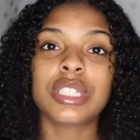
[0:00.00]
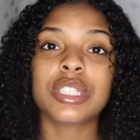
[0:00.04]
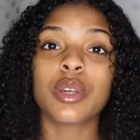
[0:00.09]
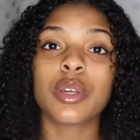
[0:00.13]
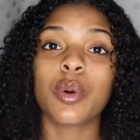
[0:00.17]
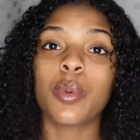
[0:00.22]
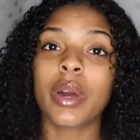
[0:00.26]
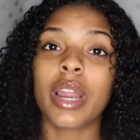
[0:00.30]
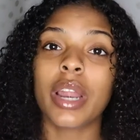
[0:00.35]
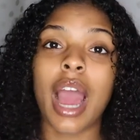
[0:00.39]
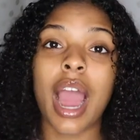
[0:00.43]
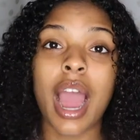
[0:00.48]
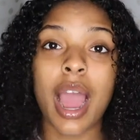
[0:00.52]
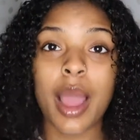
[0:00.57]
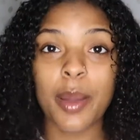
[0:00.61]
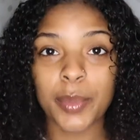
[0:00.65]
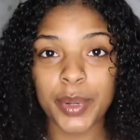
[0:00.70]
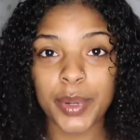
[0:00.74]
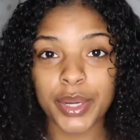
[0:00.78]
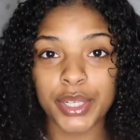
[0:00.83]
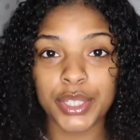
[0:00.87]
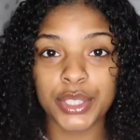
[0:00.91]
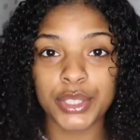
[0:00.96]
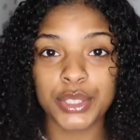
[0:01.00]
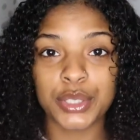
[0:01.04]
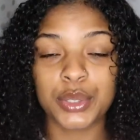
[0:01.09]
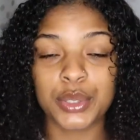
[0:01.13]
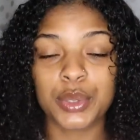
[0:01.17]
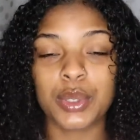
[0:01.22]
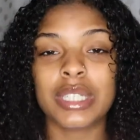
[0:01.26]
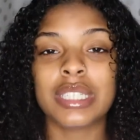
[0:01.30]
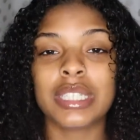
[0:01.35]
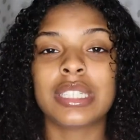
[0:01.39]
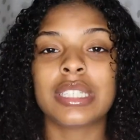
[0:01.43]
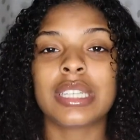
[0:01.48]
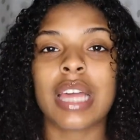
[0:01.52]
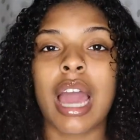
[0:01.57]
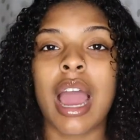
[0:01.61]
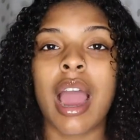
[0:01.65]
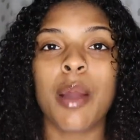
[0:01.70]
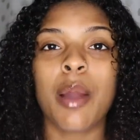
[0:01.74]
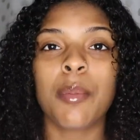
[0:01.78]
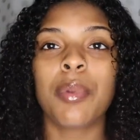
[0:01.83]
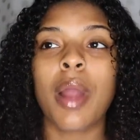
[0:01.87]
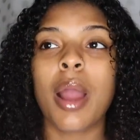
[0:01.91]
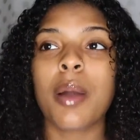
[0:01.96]
So what I'm gonna do is
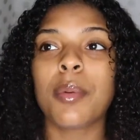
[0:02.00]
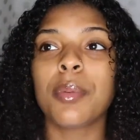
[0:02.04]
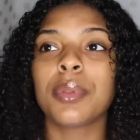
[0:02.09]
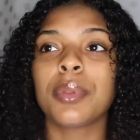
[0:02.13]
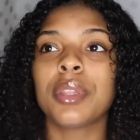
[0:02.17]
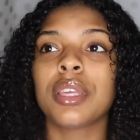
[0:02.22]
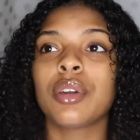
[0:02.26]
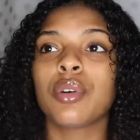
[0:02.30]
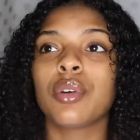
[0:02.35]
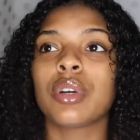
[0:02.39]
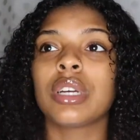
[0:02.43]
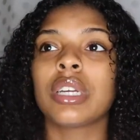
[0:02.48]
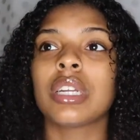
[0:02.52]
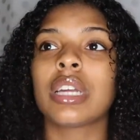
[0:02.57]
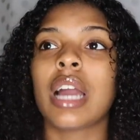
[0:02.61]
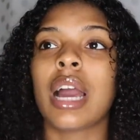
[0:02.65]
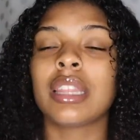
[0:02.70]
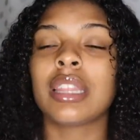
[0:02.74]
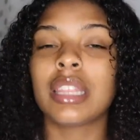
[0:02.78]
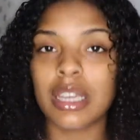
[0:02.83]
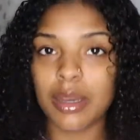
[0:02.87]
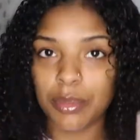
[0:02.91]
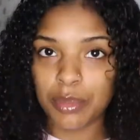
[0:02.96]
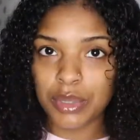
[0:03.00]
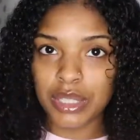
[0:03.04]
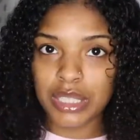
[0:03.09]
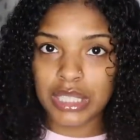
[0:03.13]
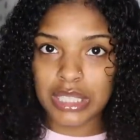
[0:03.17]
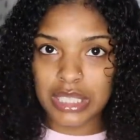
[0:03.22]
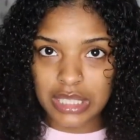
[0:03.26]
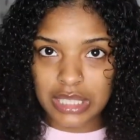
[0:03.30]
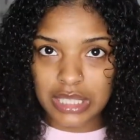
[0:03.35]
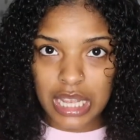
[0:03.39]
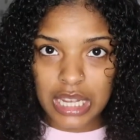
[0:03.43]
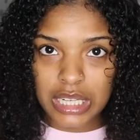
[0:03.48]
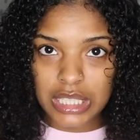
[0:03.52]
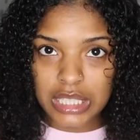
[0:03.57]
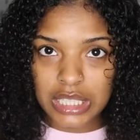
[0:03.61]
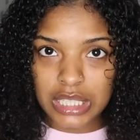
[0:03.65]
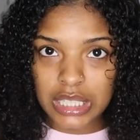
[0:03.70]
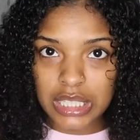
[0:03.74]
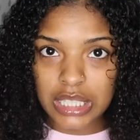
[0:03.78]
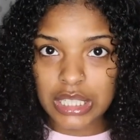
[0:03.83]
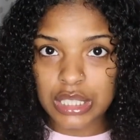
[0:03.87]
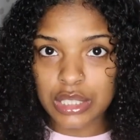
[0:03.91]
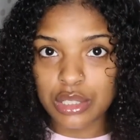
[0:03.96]
I think I'm gonna
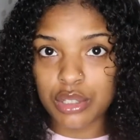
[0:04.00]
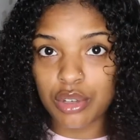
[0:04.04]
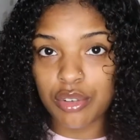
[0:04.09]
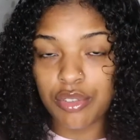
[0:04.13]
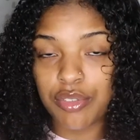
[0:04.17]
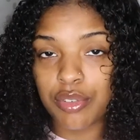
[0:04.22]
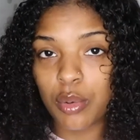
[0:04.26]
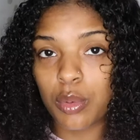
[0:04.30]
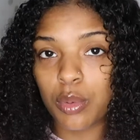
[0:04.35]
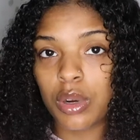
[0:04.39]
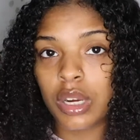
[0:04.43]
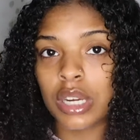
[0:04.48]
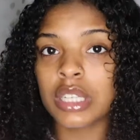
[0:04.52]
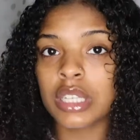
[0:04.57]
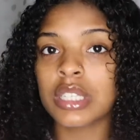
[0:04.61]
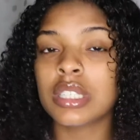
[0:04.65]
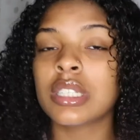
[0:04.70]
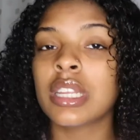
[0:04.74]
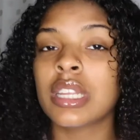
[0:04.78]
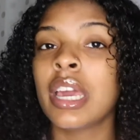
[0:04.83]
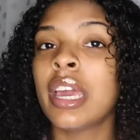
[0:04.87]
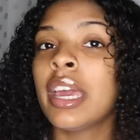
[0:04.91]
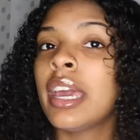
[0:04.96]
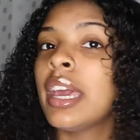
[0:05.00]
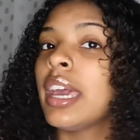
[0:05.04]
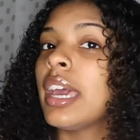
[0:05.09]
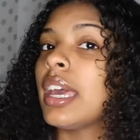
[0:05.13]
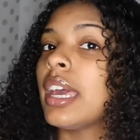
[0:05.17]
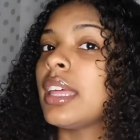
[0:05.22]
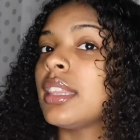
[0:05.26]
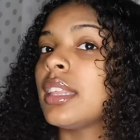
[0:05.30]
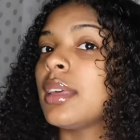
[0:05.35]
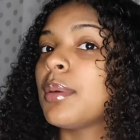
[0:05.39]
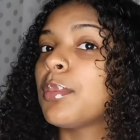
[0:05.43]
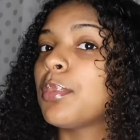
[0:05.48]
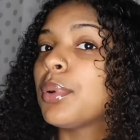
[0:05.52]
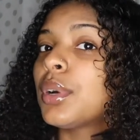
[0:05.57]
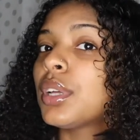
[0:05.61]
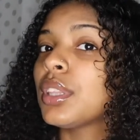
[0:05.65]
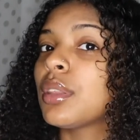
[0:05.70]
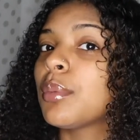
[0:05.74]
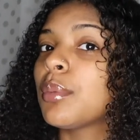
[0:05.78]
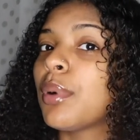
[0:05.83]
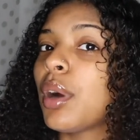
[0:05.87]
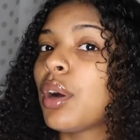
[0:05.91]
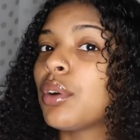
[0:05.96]
section it into fours and then put
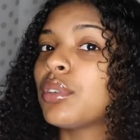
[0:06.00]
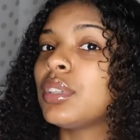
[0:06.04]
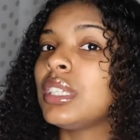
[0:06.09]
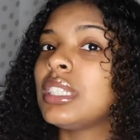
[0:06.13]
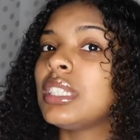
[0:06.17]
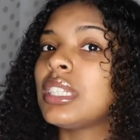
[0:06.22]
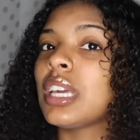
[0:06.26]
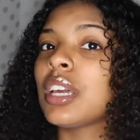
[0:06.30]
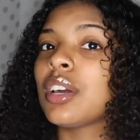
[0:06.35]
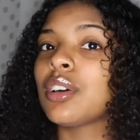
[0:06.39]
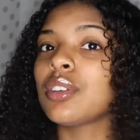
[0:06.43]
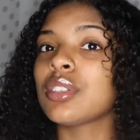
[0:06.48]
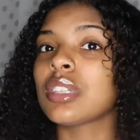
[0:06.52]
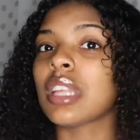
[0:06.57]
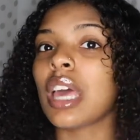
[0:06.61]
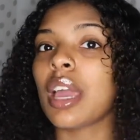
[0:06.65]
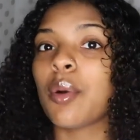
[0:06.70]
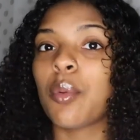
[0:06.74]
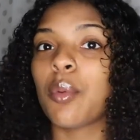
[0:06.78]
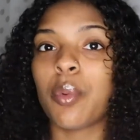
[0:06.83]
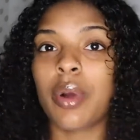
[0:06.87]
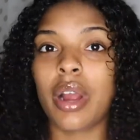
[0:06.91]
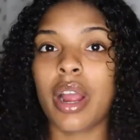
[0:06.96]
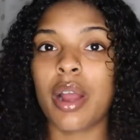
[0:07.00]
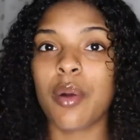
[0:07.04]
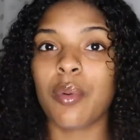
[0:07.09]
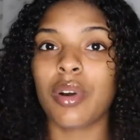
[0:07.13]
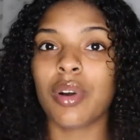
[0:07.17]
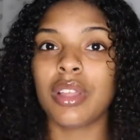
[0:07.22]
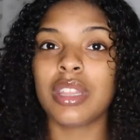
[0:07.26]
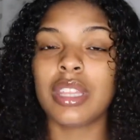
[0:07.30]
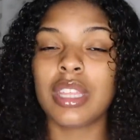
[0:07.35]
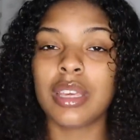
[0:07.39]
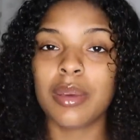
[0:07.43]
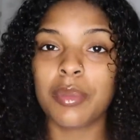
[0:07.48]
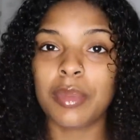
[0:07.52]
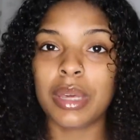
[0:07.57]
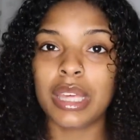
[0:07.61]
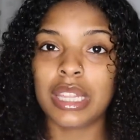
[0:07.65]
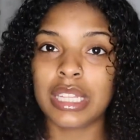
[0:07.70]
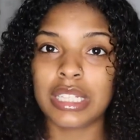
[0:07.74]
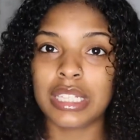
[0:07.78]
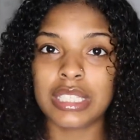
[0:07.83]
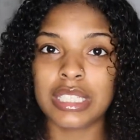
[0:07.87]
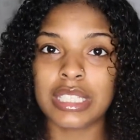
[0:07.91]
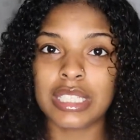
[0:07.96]
the ponytails like where I want them
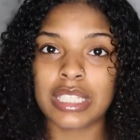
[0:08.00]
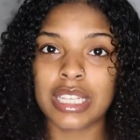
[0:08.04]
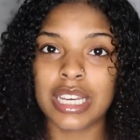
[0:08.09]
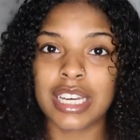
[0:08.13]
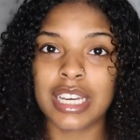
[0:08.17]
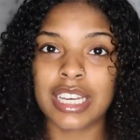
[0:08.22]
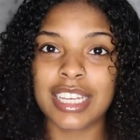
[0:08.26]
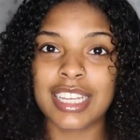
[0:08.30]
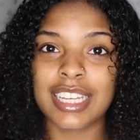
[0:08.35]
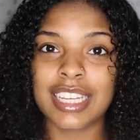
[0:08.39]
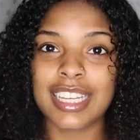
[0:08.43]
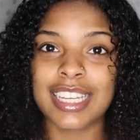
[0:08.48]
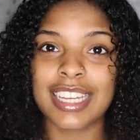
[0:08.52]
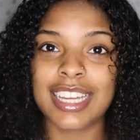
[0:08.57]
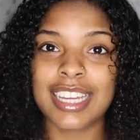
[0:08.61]
and then just cut.